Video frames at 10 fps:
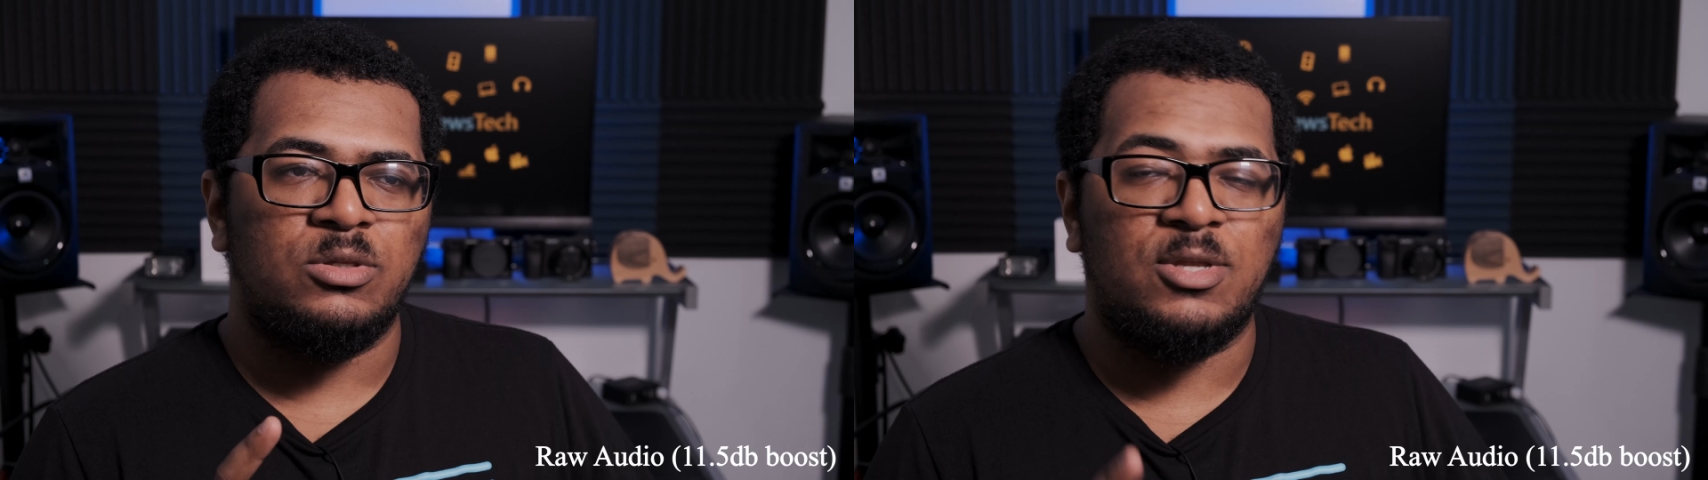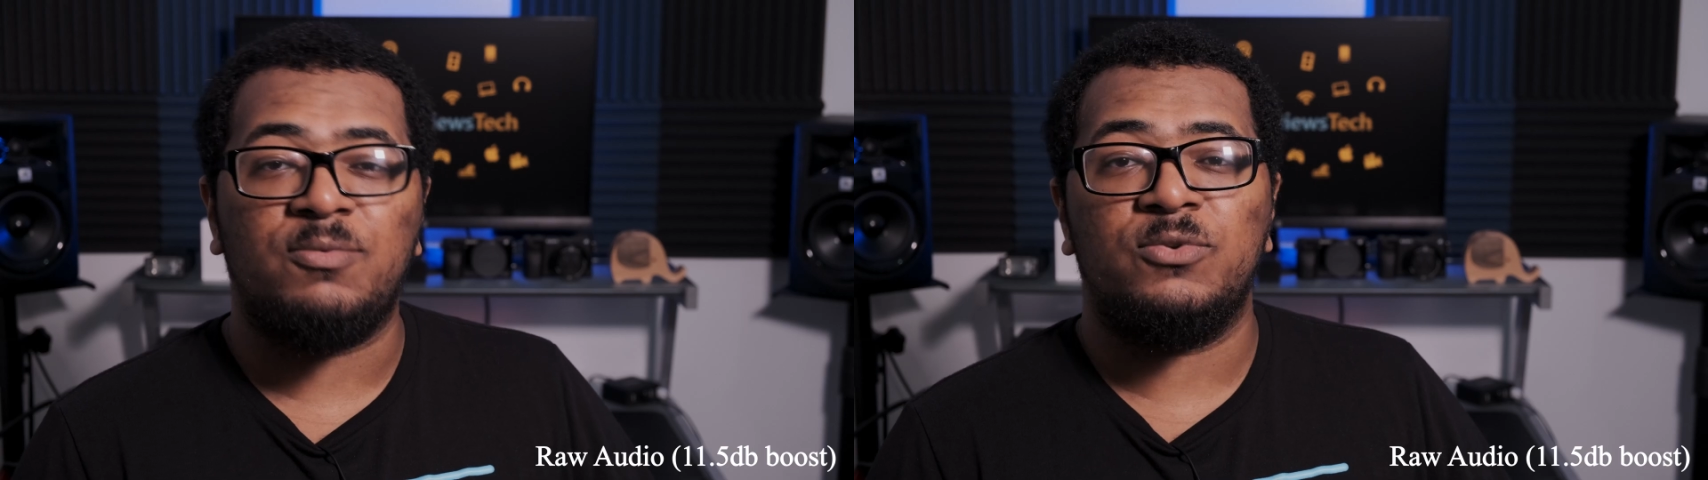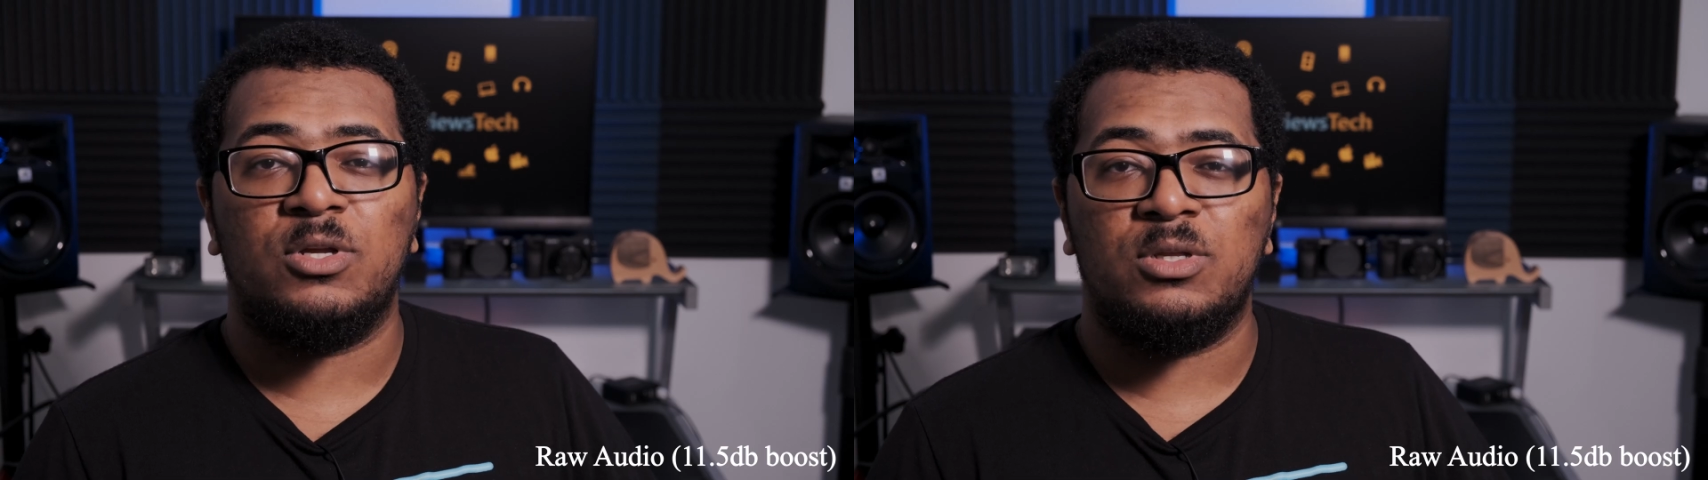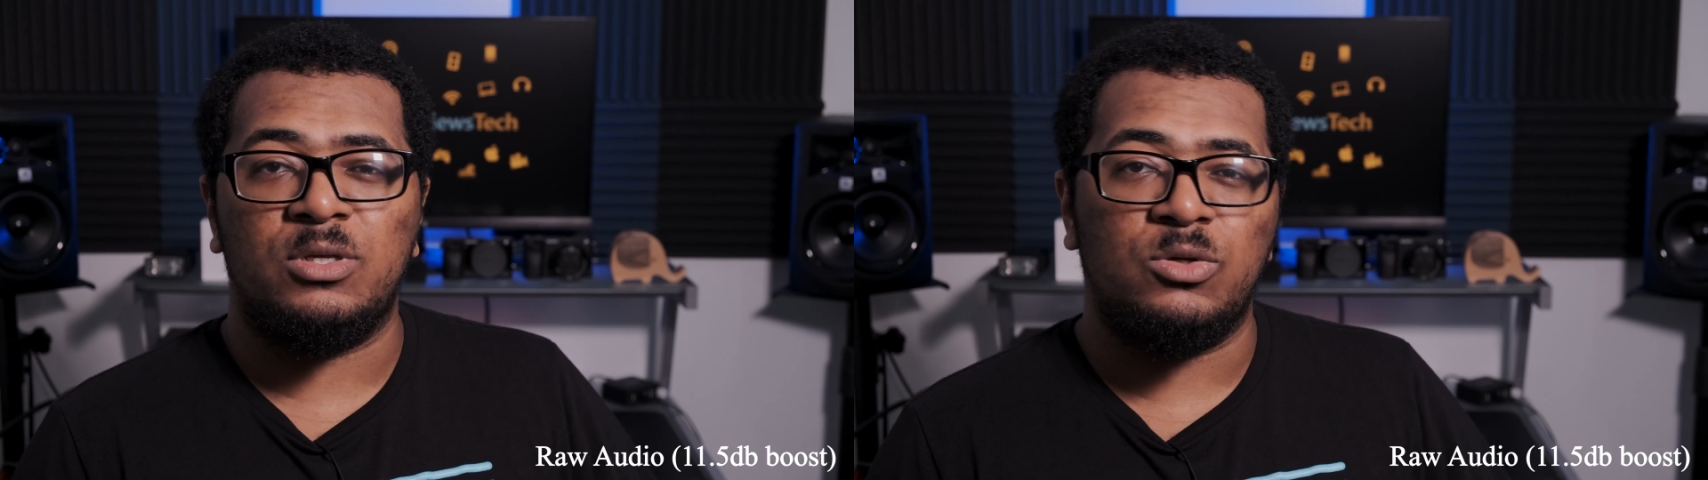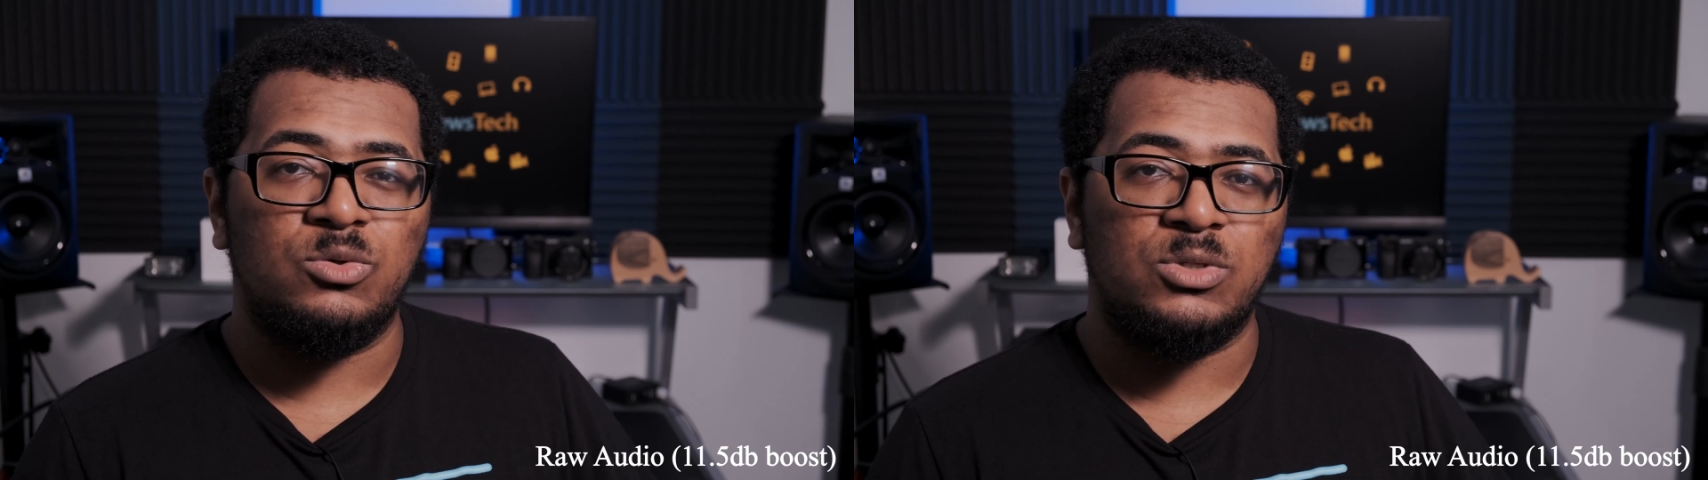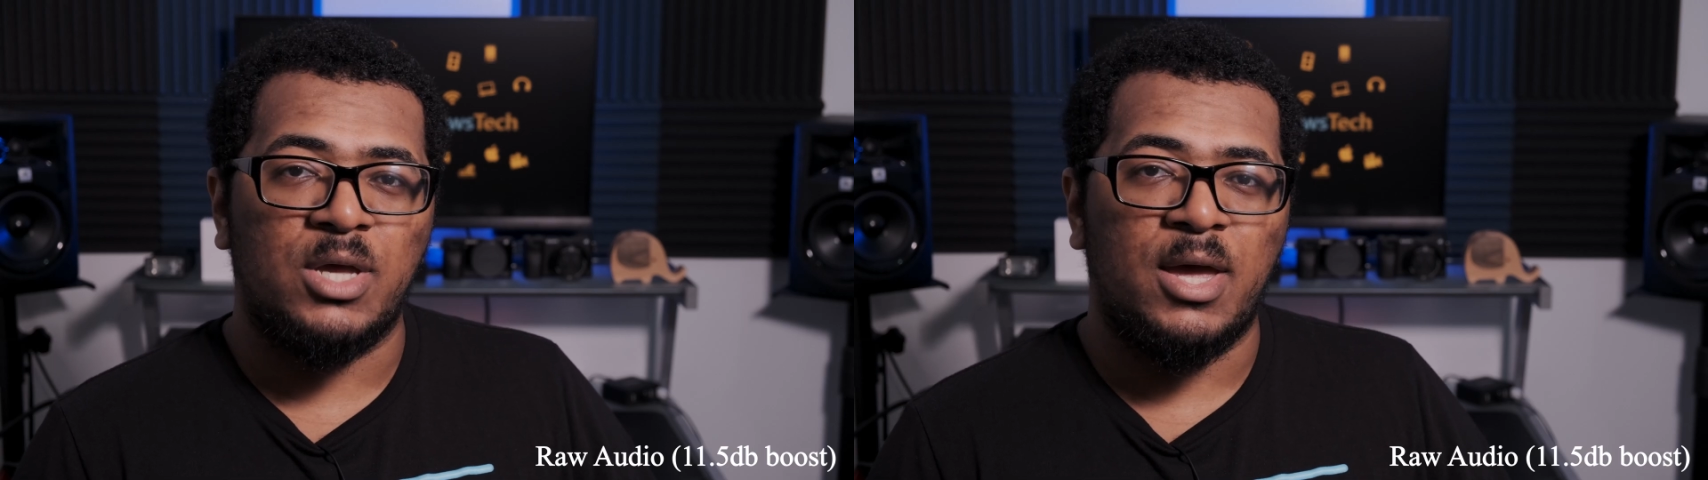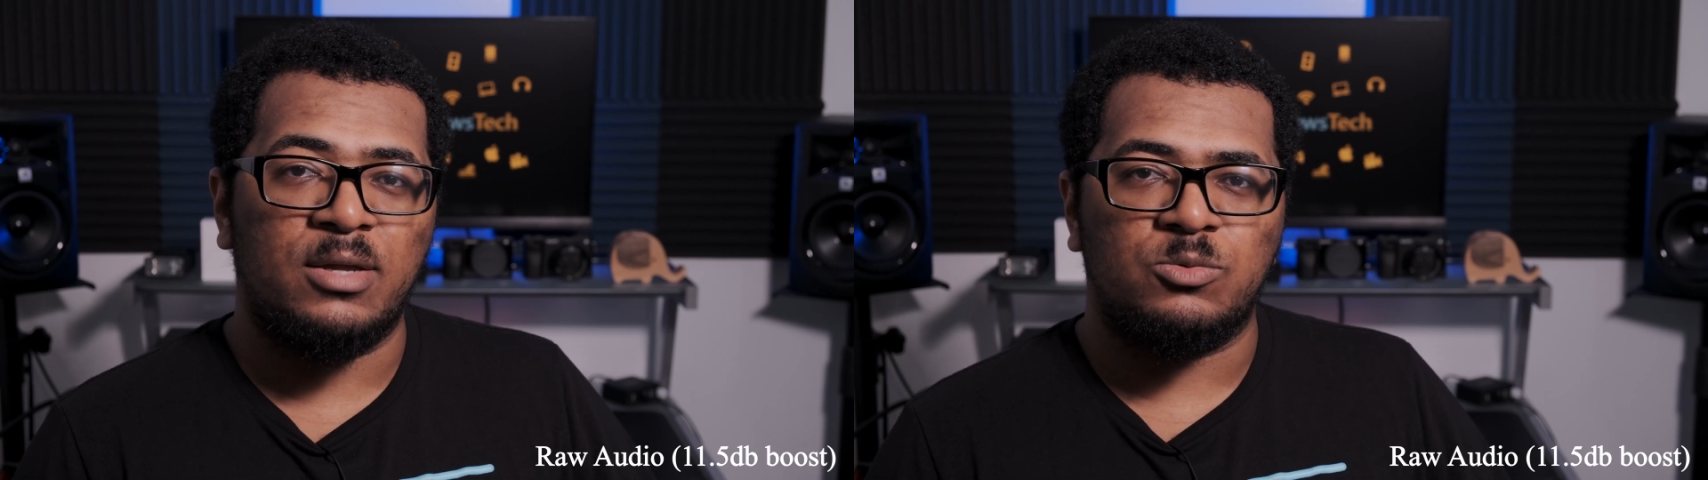definitely use that,